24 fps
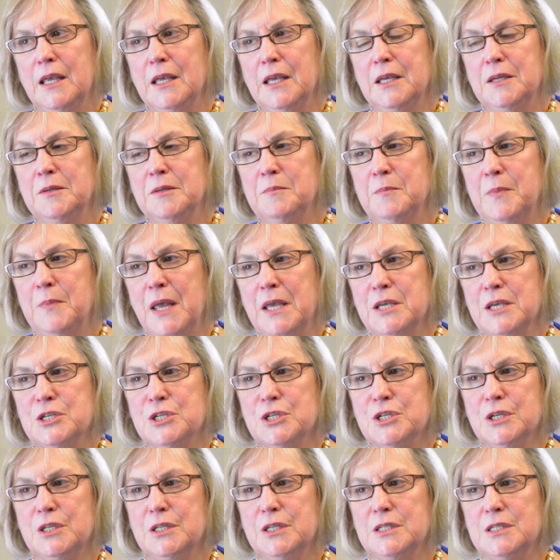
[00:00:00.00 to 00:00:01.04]

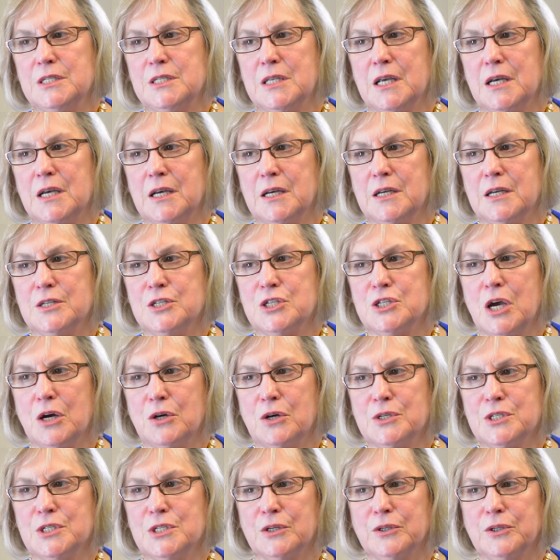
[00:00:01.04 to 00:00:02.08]
Inpatient
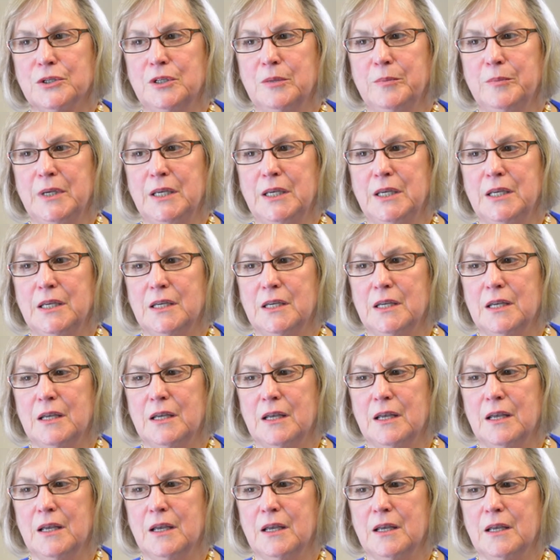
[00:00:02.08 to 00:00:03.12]
charts are going to be
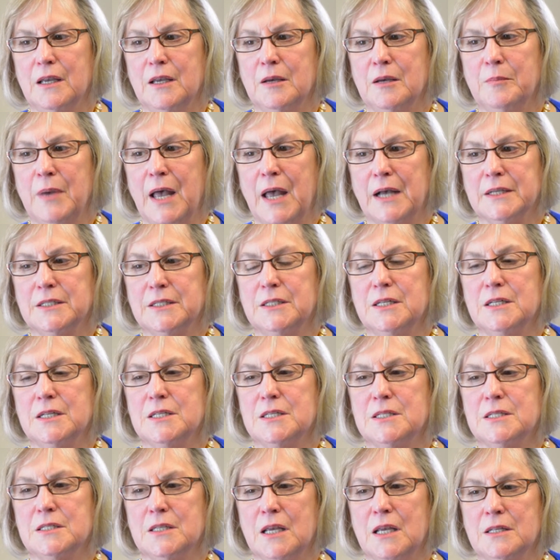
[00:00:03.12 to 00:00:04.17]
impacted
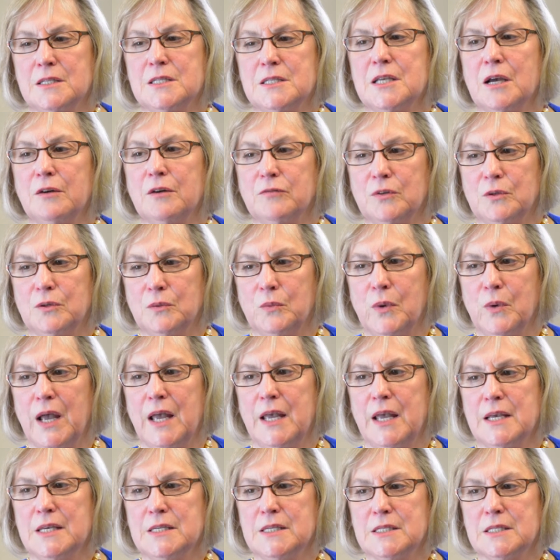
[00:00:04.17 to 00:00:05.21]
in several
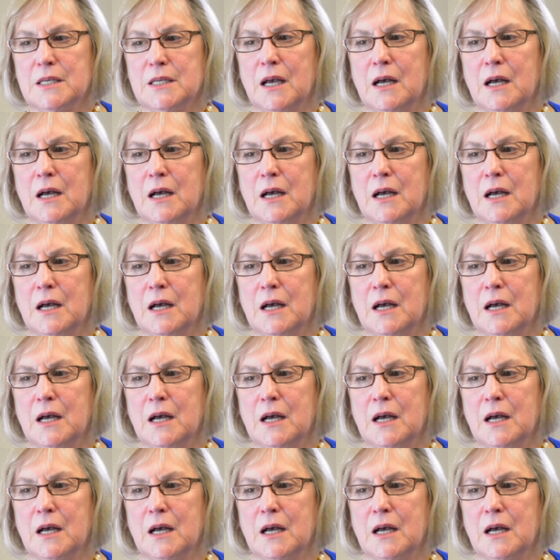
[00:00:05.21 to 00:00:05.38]
ways.